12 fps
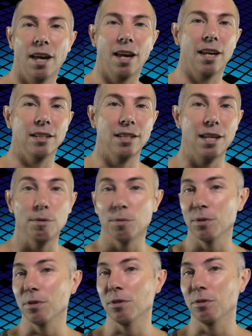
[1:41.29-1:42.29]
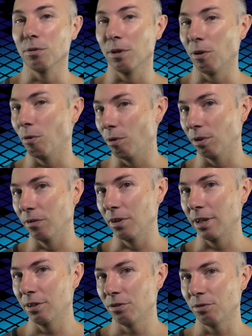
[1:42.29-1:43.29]
and he was doing all of
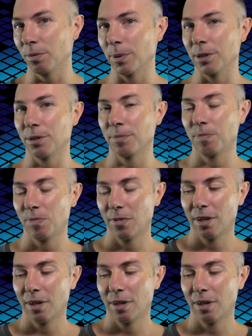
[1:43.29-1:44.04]
the instruments.